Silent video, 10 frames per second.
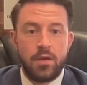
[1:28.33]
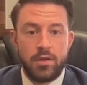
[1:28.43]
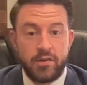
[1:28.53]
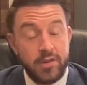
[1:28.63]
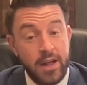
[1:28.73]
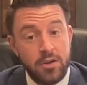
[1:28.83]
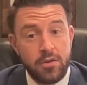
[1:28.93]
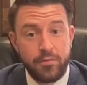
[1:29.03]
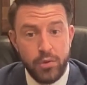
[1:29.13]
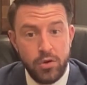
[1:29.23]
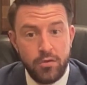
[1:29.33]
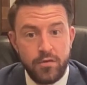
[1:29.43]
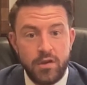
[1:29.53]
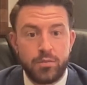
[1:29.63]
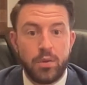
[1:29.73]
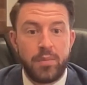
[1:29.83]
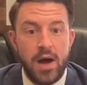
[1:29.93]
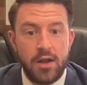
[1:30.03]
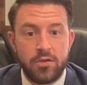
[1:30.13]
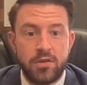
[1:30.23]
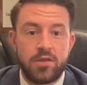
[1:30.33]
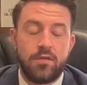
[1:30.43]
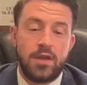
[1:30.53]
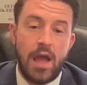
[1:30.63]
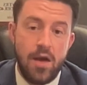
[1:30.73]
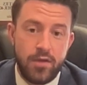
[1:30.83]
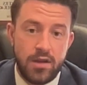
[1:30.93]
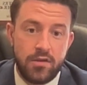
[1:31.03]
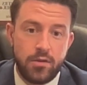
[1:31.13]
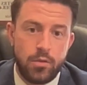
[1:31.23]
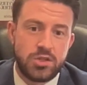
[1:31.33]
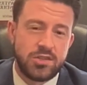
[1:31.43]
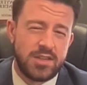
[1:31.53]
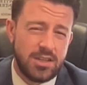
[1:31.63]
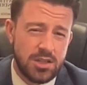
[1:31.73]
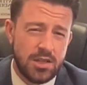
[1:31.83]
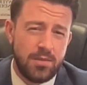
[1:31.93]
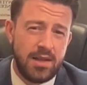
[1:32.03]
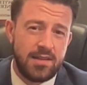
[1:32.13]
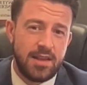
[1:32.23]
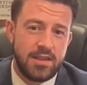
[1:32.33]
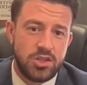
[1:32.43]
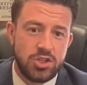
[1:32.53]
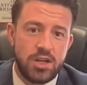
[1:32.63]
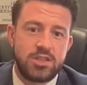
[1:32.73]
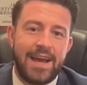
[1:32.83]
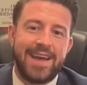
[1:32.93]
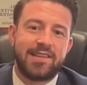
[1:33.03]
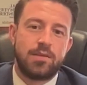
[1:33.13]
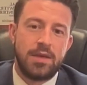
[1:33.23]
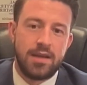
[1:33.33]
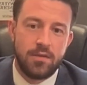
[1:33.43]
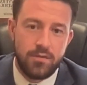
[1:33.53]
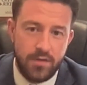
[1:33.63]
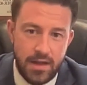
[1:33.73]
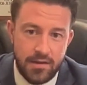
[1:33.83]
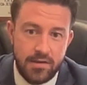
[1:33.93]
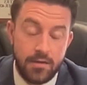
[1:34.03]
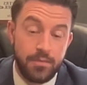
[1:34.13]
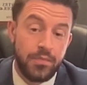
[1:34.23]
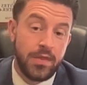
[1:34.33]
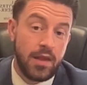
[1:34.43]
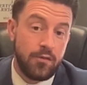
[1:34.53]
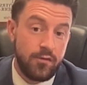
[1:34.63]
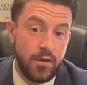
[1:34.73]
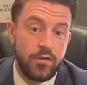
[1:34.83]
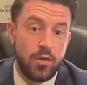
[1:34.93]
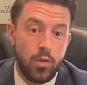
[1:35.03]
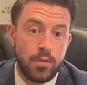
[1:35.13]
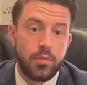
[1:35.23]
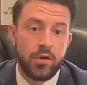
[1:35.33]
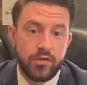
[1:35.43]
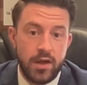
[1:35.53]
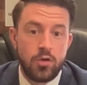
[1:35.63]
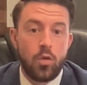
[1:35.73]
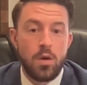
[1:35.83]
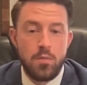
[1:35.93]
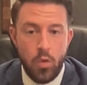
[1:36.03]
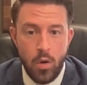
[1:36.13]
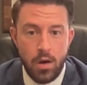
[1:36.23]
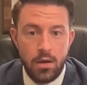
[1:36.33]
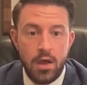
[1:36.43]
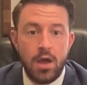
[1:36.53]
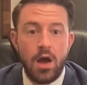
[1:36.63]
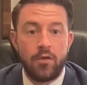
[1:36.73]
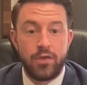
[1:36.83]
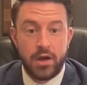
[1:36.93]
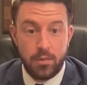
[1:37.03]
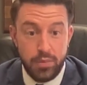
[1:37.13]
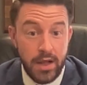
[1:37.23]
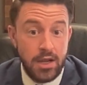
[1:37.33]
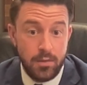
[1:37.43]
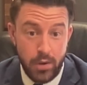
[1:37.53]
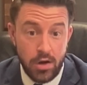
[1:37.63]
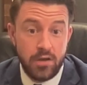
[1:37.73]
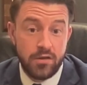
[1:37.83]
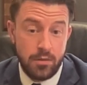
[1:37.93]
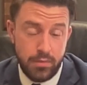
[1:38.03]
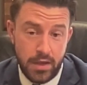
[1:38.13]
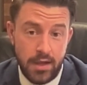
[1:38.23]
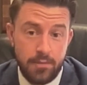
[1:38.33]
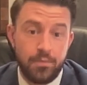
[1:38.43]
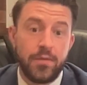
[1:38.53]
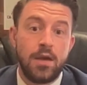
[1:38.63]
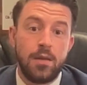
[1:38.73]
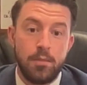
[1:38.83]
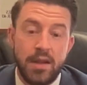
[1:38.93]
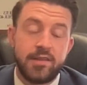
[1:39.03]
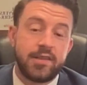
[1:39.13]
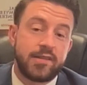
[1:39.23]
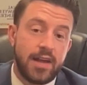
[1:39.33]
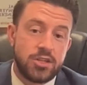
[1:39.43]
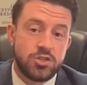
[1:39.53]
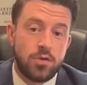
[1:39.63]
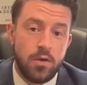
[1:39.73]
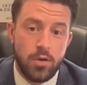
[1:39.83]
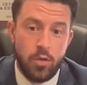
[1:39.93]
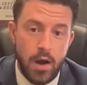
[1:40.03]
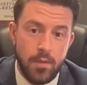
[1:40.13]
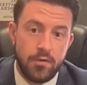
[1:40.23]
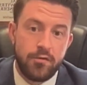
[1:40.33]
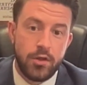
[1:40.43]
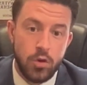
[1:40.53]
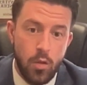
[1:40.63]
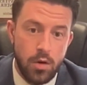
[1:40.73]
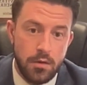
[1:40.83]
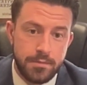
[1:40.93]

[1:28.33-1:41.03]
The standard of proof is preponderance of the evidence, which essentially means that the judge has to be convinced that 51% or more of the complaining party's complaint meets the statutory requirement for the order.